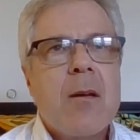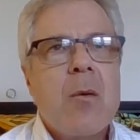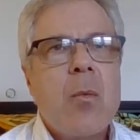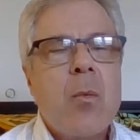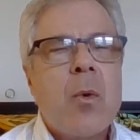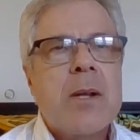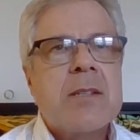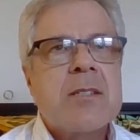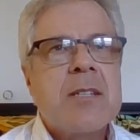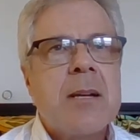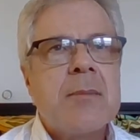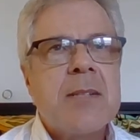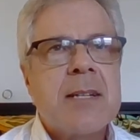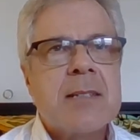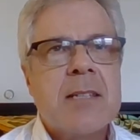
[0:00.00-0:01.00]
what
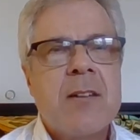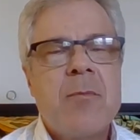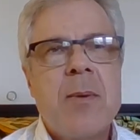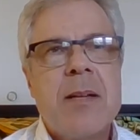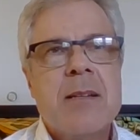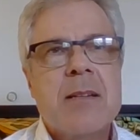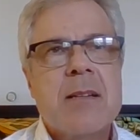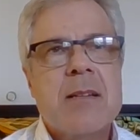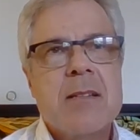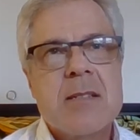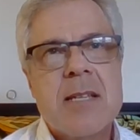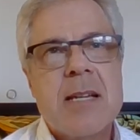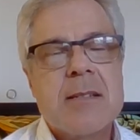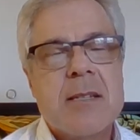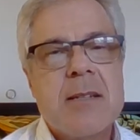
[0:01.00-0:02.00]
subjects have been
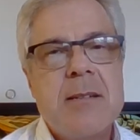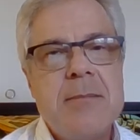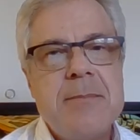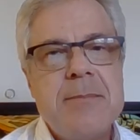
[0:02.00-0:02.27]
consented,